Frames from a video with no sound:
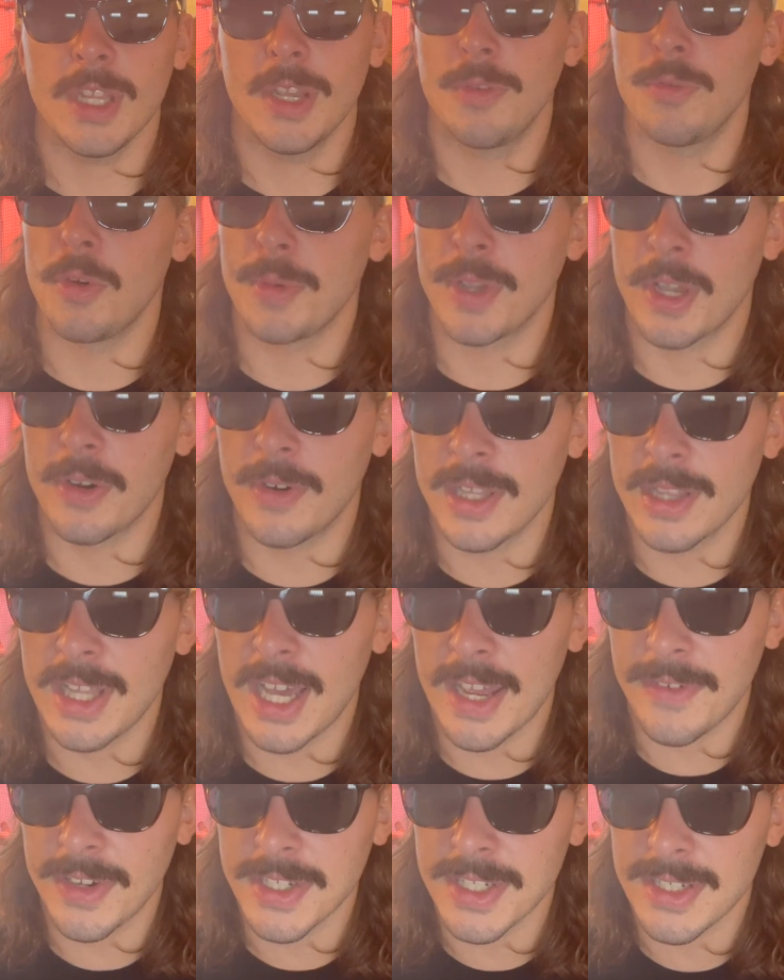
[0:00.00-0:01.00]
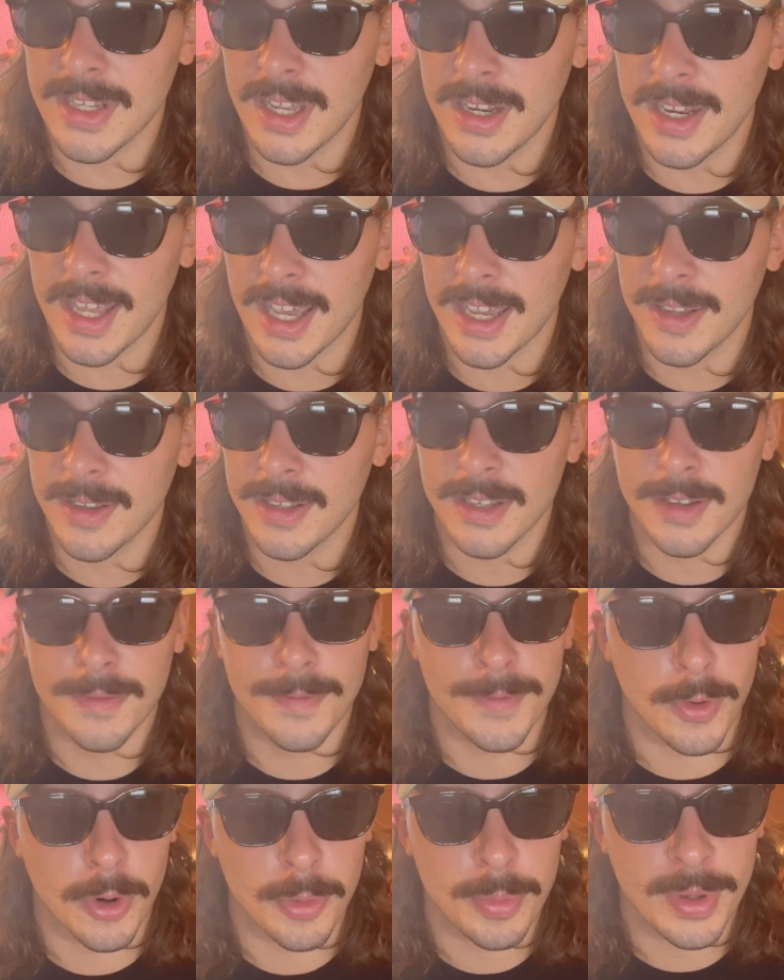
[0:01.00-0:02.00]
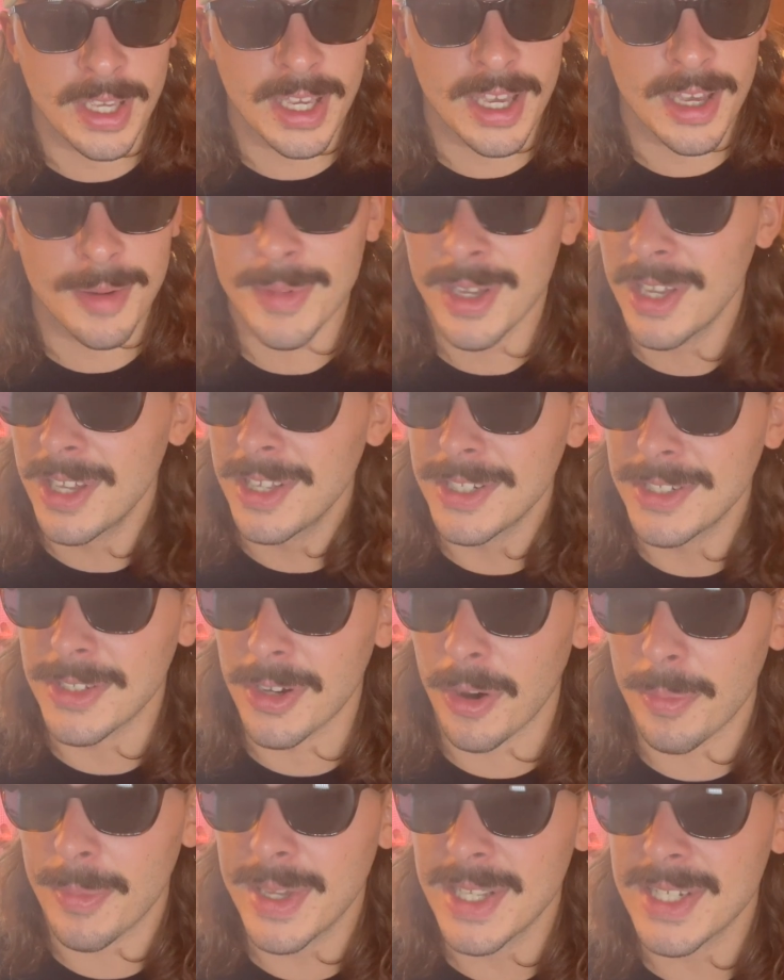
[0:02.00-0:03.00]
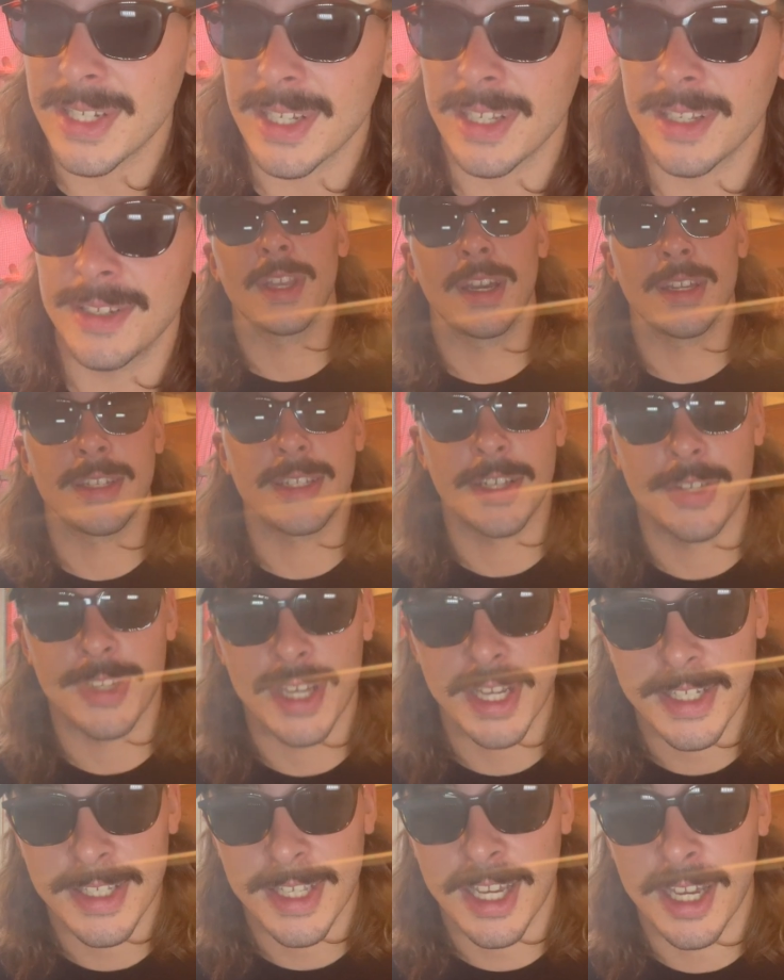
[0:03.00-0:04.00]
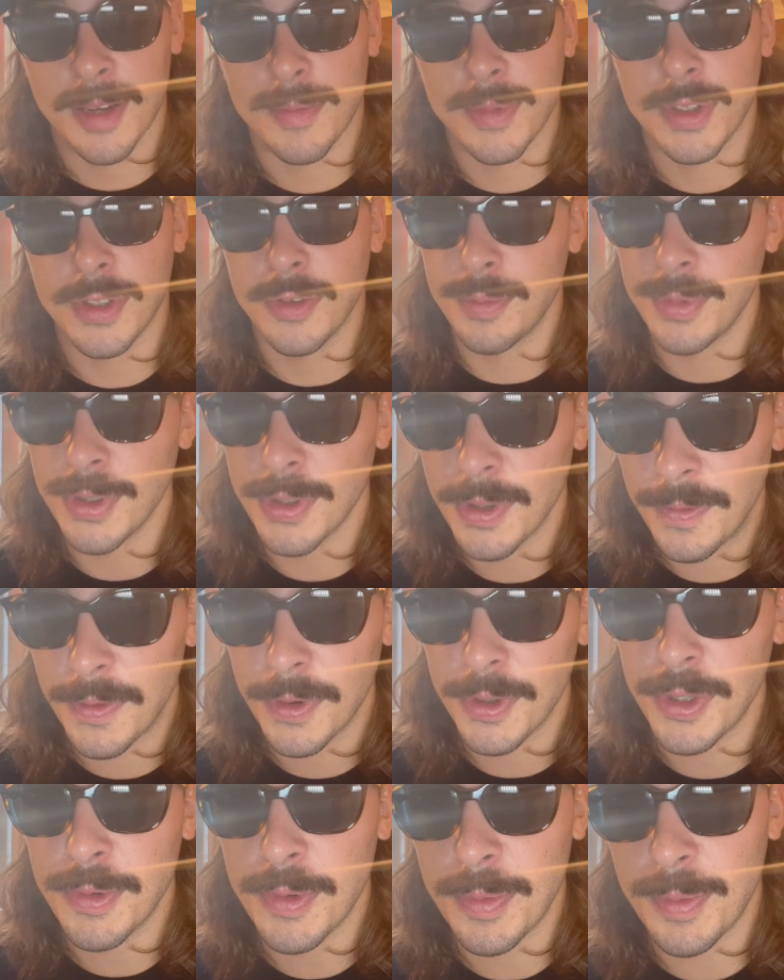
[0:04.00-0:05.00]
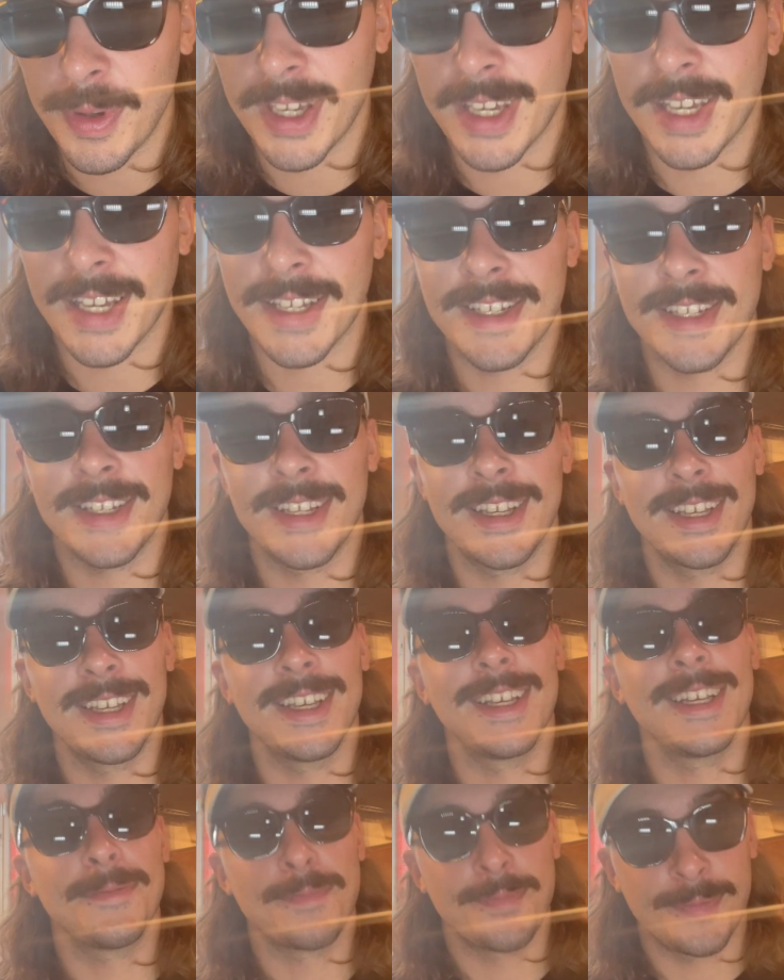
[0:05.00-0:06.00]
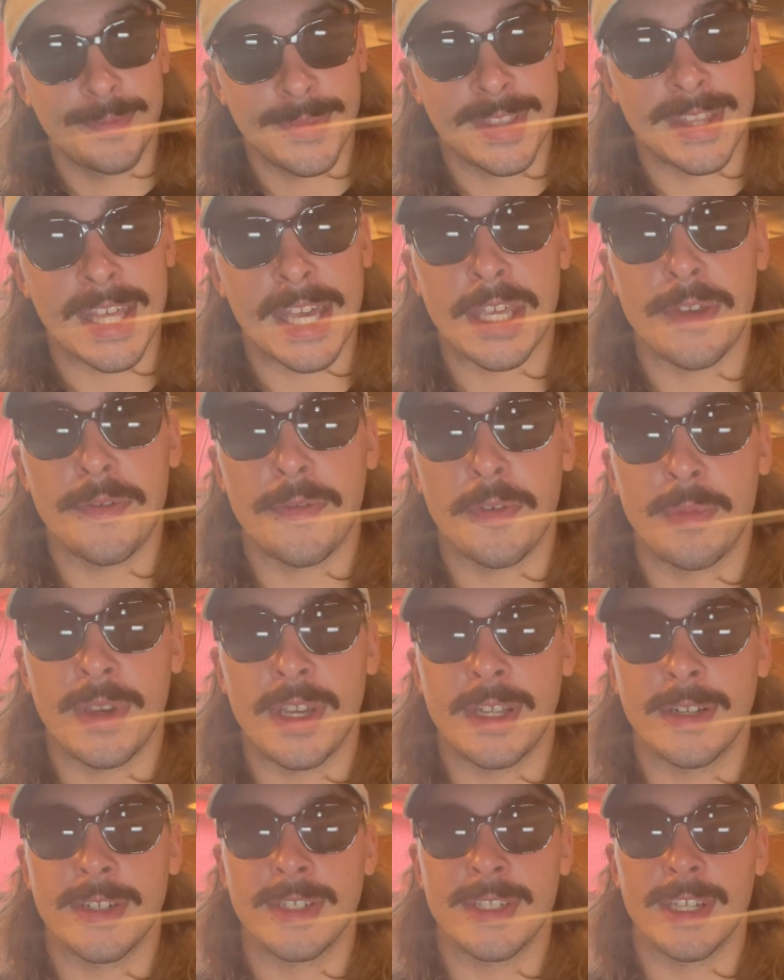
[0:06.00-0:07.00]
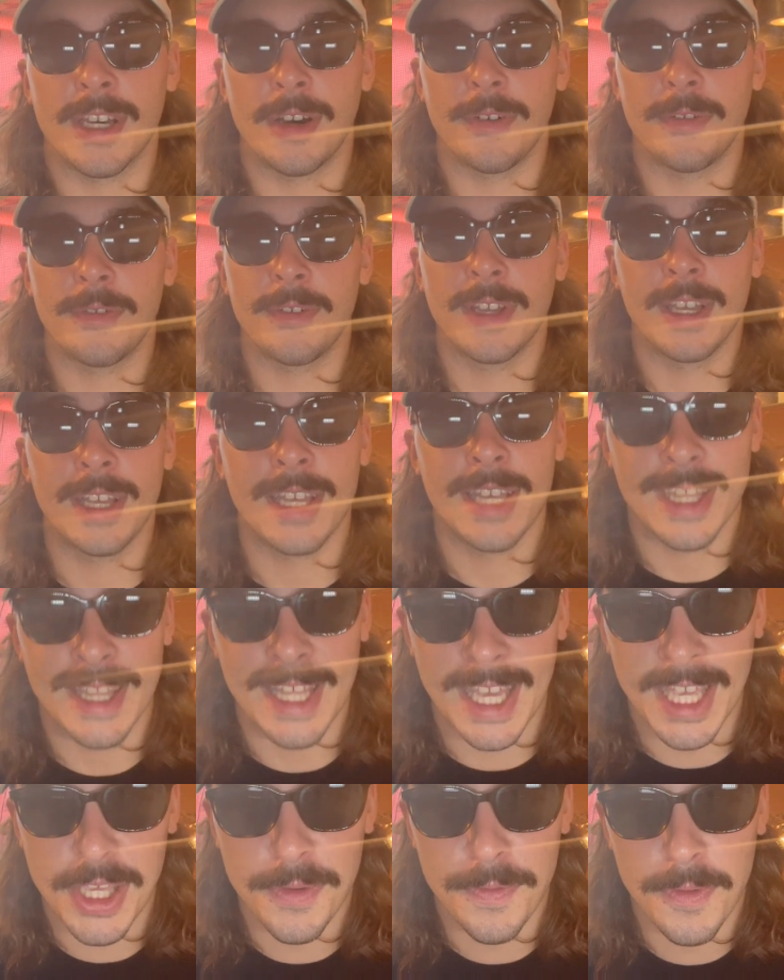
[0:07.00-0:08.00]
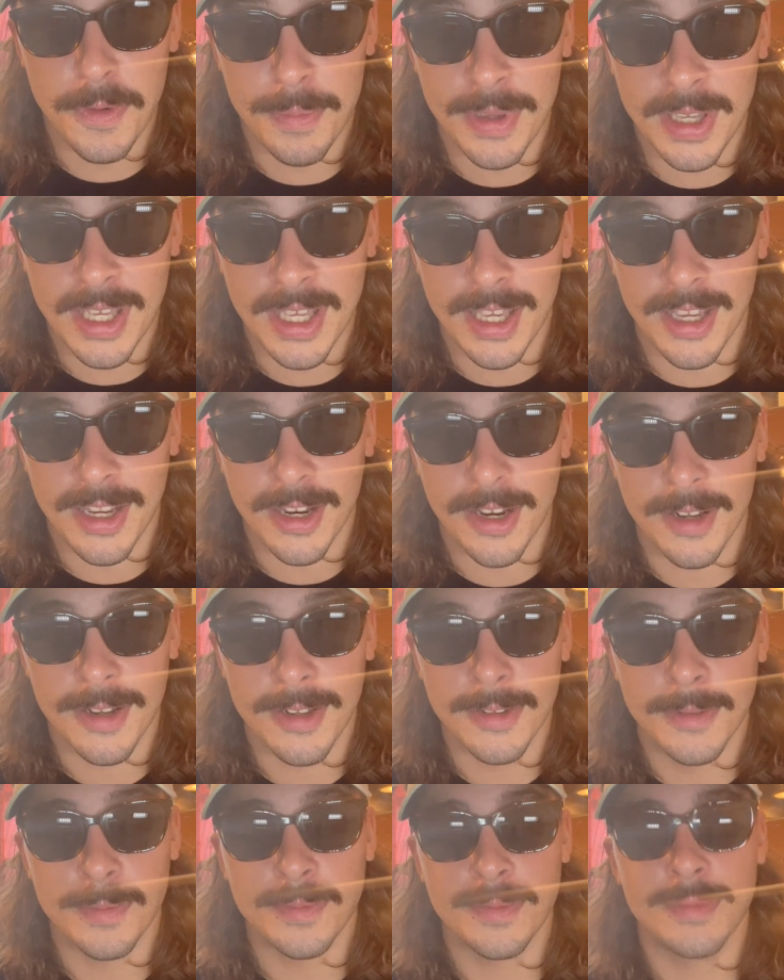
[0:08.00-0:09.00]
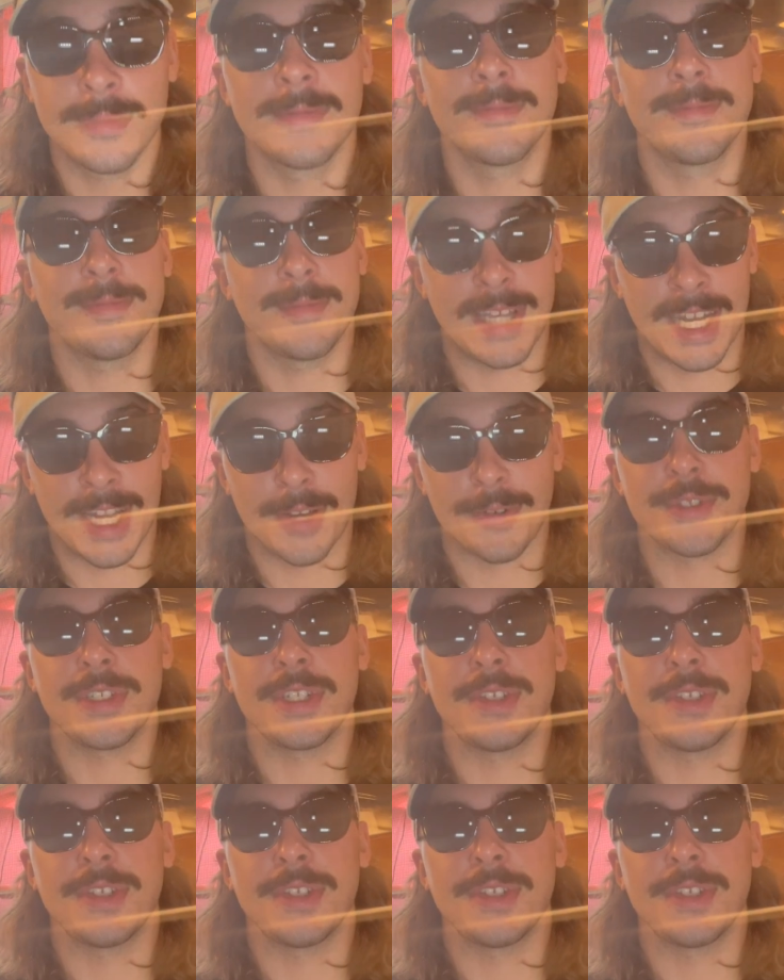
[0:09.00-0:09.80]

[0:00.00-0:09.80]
We'll be going live on Sunday, 4 p.m. Don't miss it. Until next time, you beautiful human beings. Thank you for being yourself. Thank you for being here. And I will see